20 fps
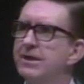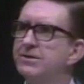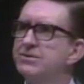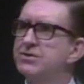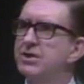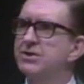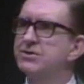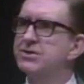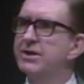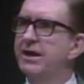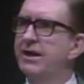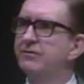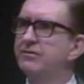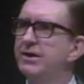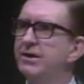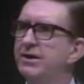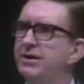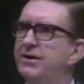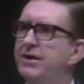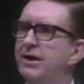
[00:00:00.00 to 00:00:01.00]
just have
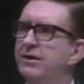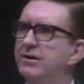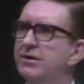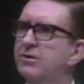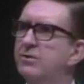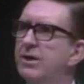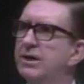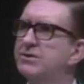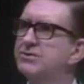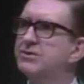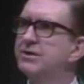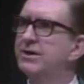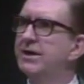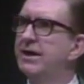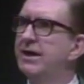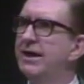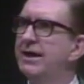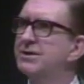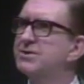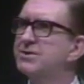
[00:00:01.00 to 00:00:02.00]
another question
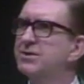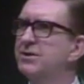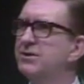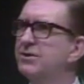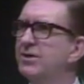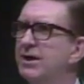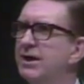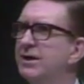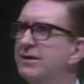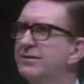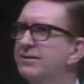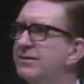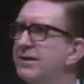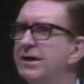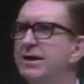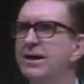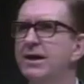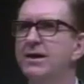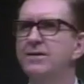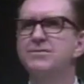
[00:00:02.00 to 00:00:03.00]
to ask you. I
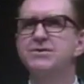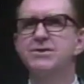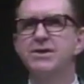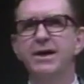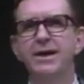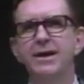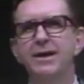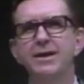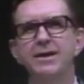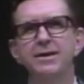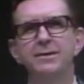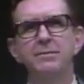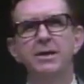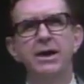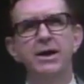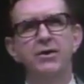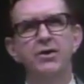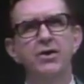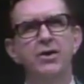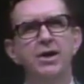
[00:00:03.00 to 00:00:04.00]
think I've said
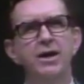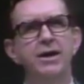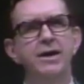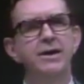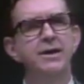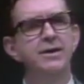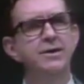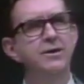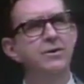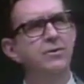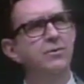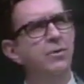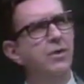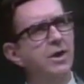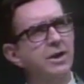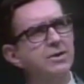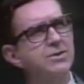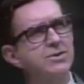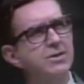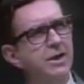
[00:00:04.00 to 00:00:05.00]
about all I
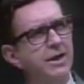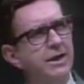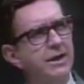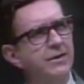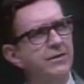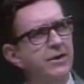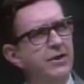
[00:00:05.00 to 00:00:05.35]
want to say.